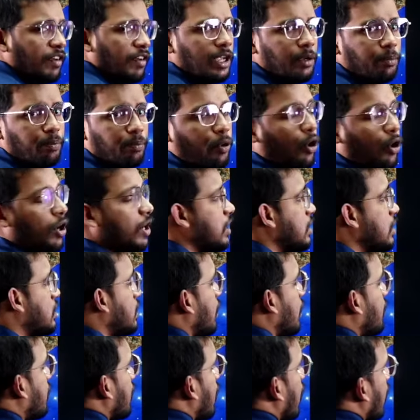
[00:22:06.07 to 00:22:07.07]
very important.
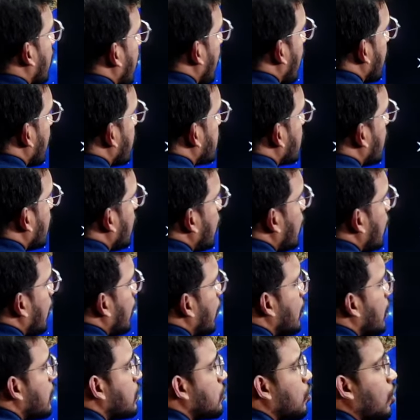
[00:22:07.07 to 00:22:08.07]
Cervical cancer
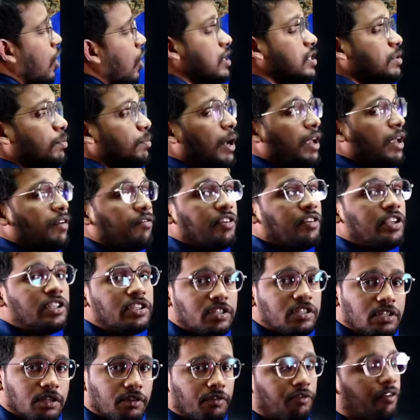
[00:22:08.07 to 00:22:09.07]
is caused by
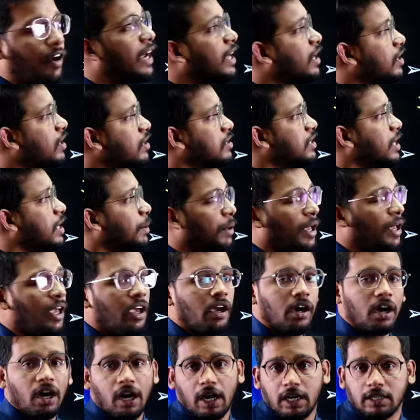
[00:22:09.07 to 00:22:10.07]
which virus, they
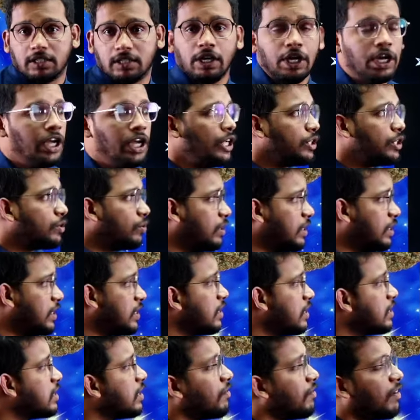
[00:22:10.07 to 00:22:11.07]
may ask. So this
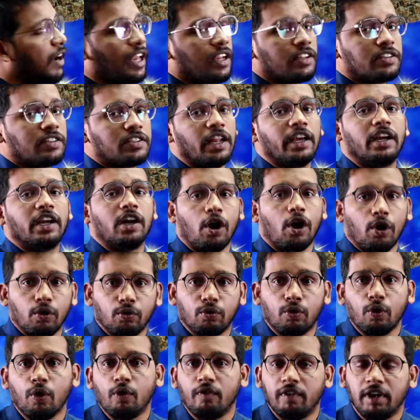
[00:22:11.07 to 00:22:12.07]
is the virus, like how
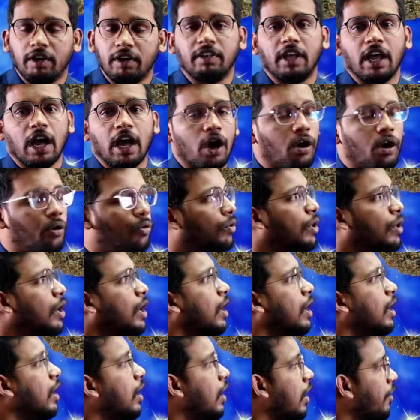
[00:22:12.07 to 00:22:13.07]
COVID we have
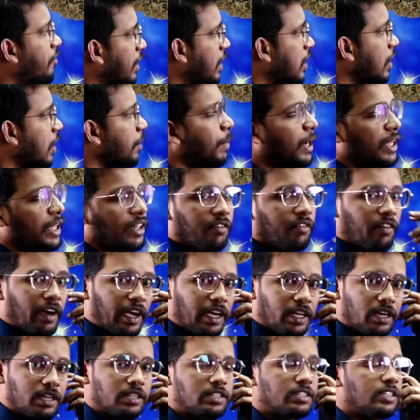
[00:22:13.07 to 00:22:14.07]
affected by the
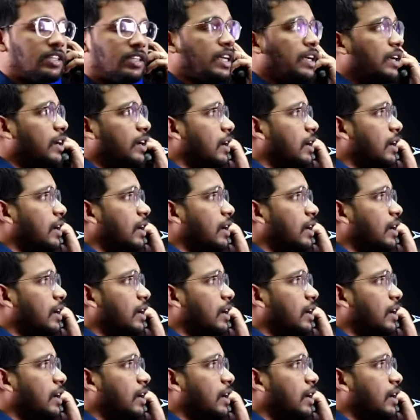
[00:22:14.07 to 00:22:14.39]
virus.